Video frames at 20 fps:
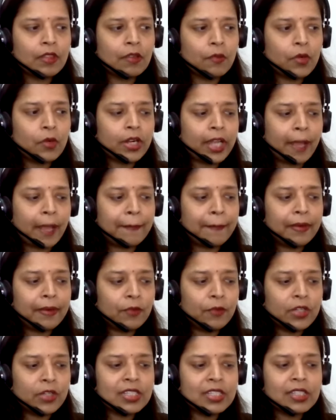
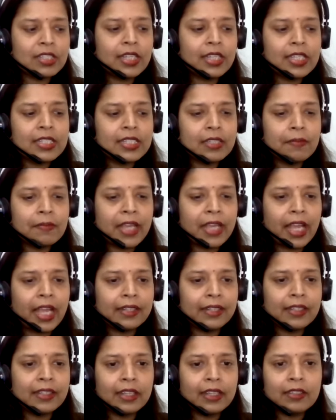what is the reason
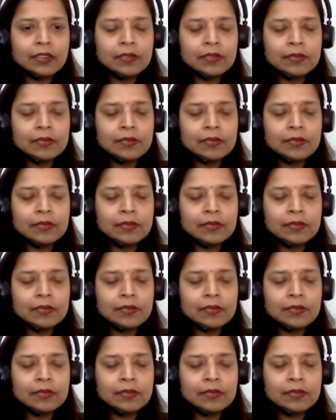behind that?